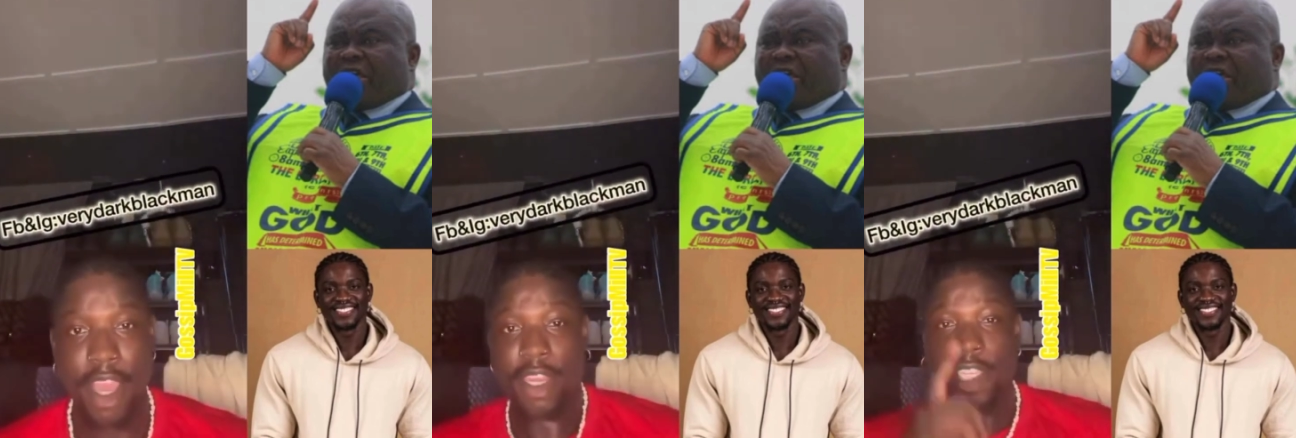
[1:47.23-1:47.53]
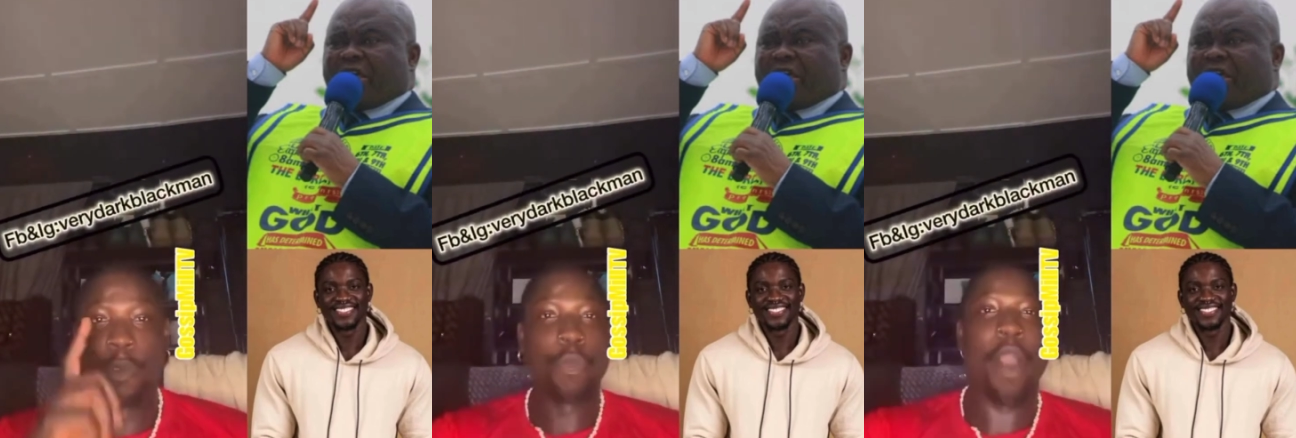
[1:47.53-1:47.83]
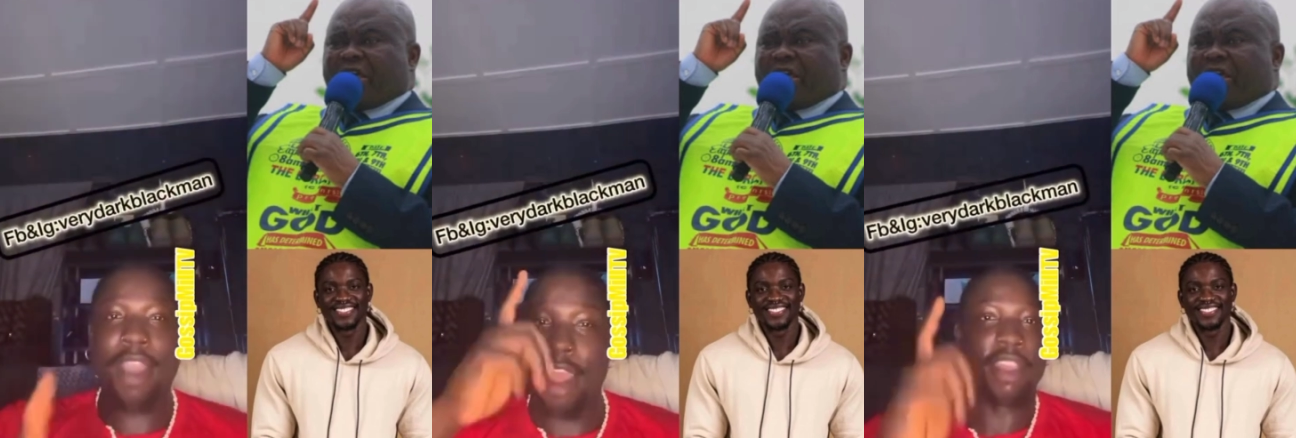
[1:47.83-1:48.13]
Speaker 1: These people are
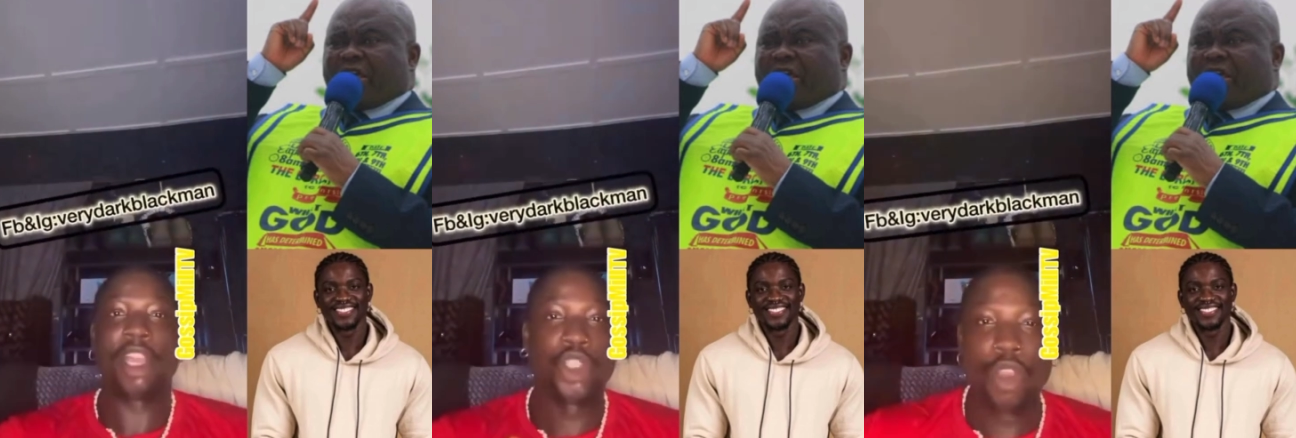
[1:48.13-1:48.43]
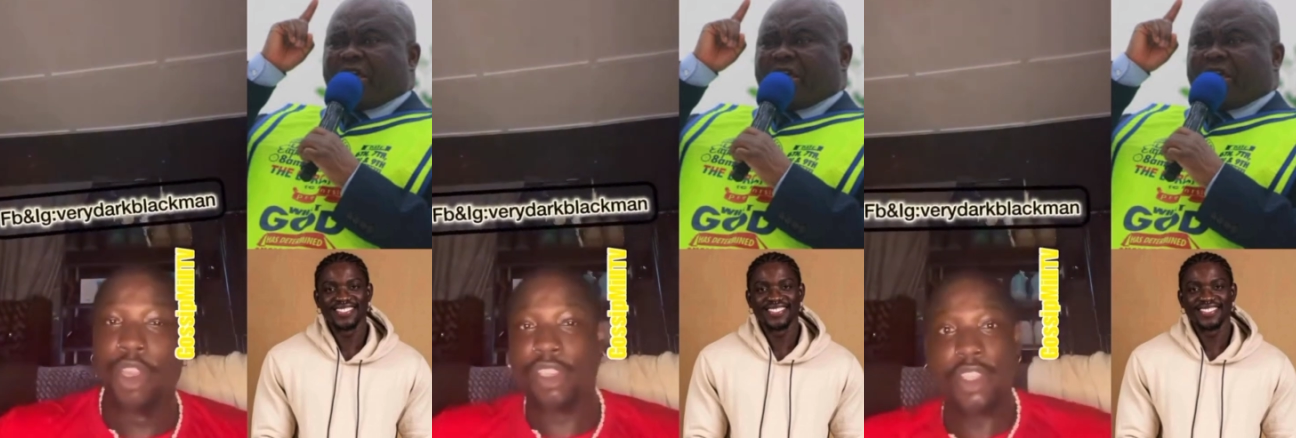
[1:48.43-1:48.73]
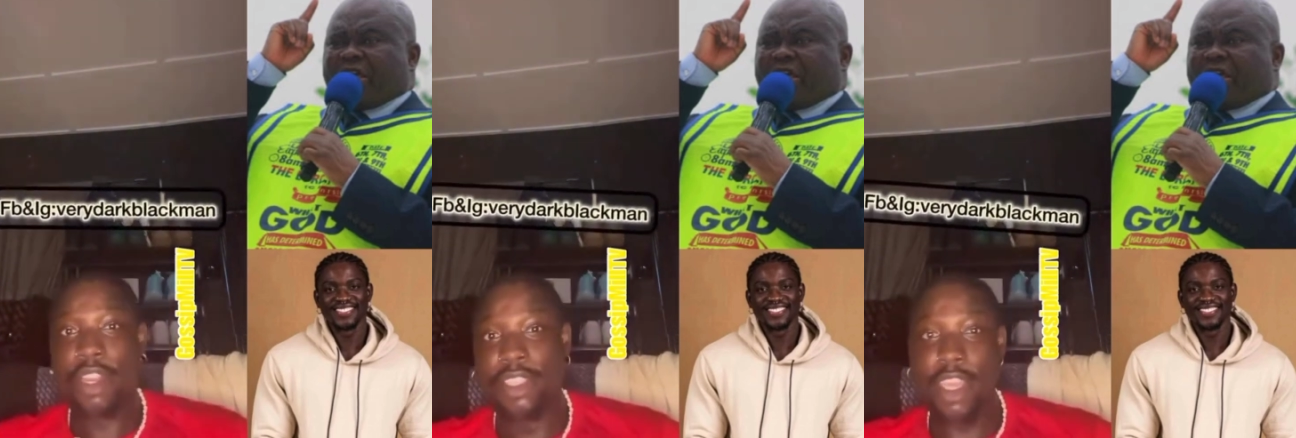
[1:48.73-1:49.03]
caricaturing
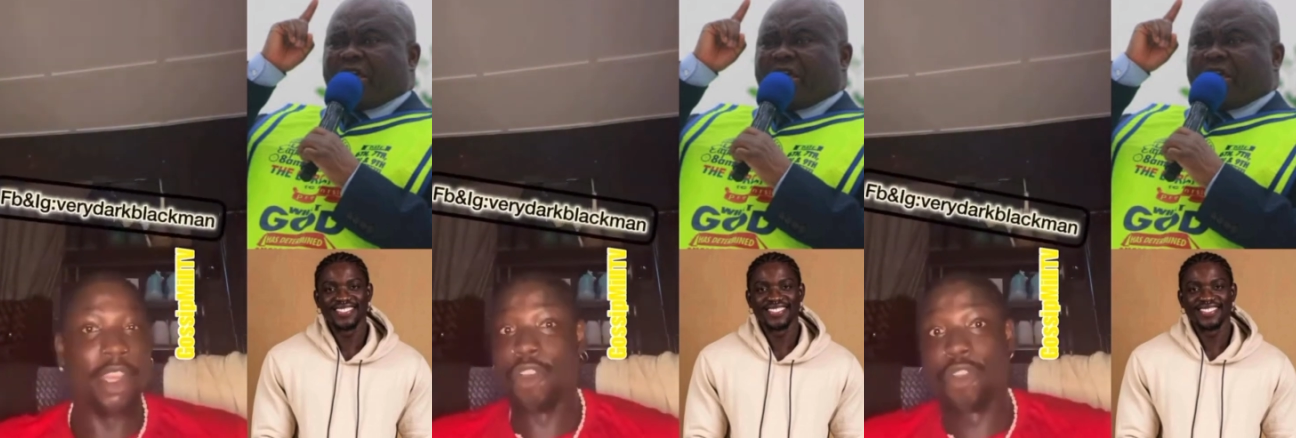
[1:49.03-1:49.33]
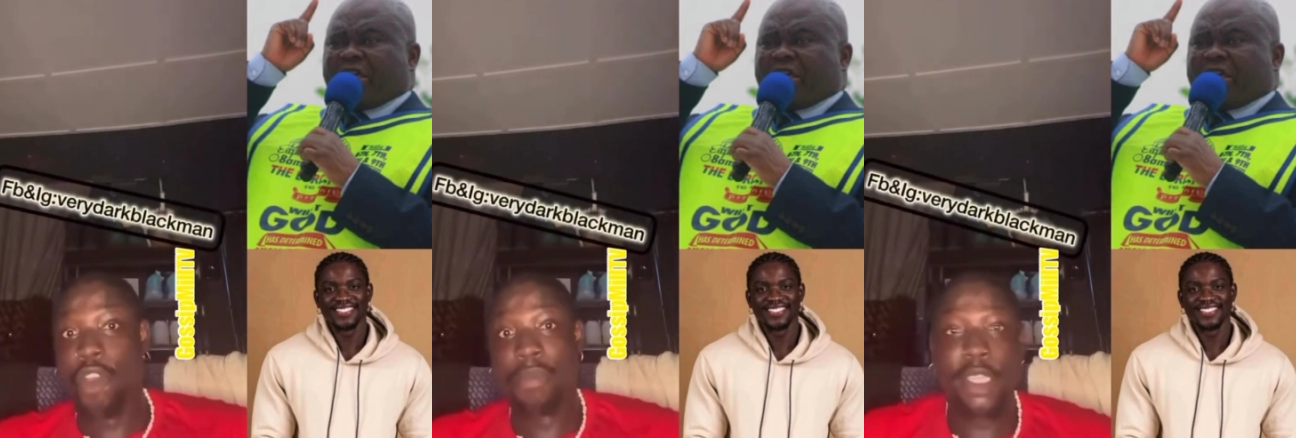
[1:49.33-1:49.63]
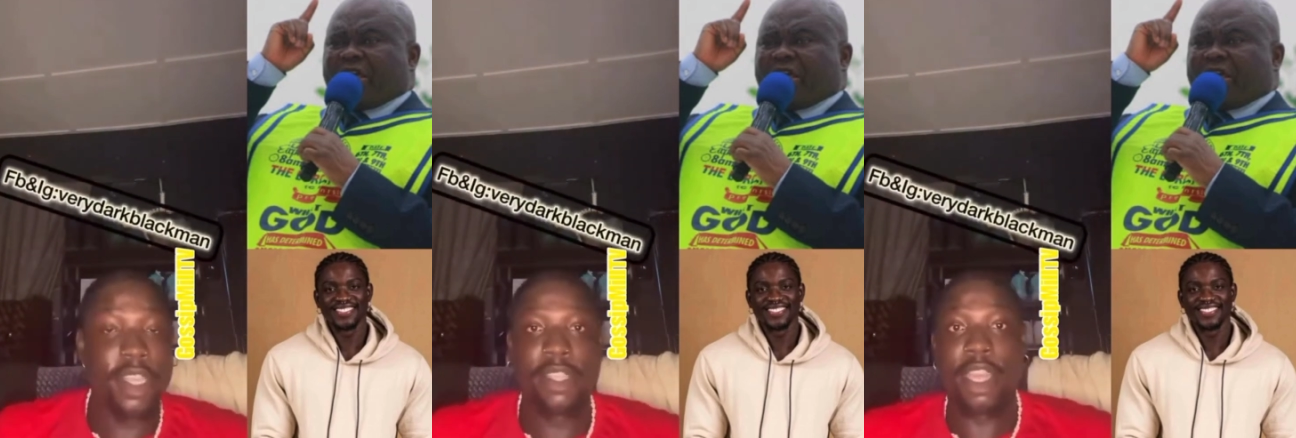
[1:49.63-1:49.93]
Christianity and it does not make
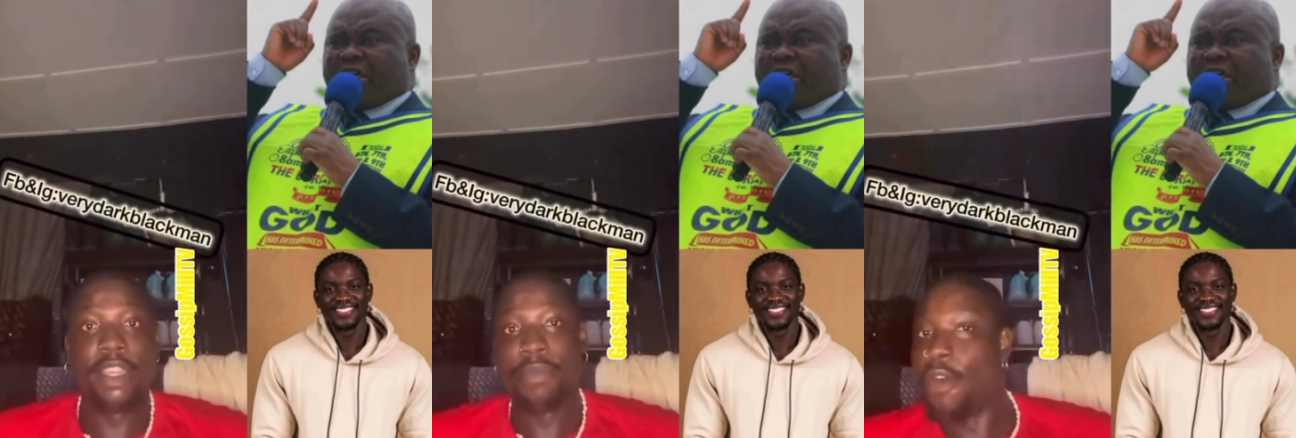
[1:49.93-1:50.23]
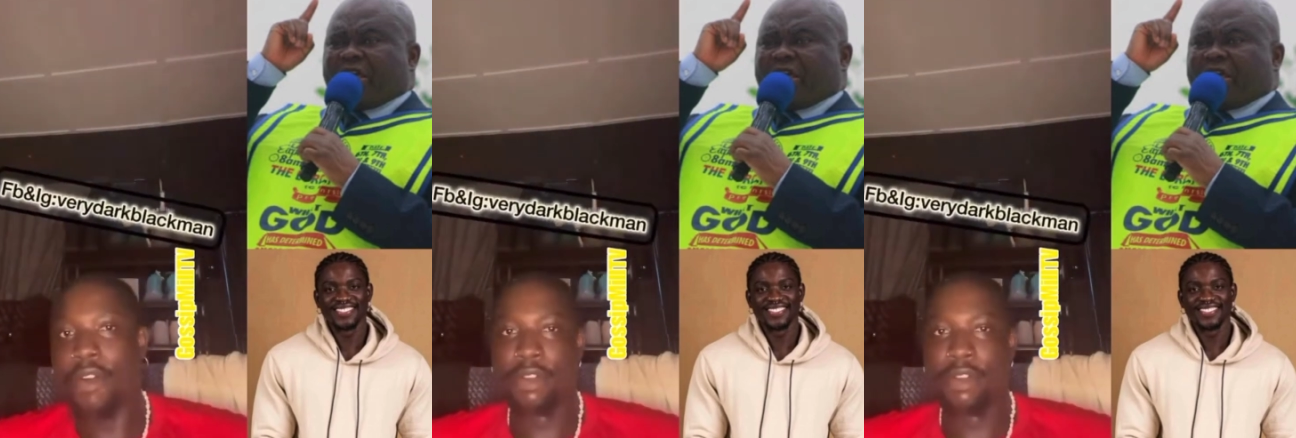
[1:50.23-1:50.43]
sense anymore.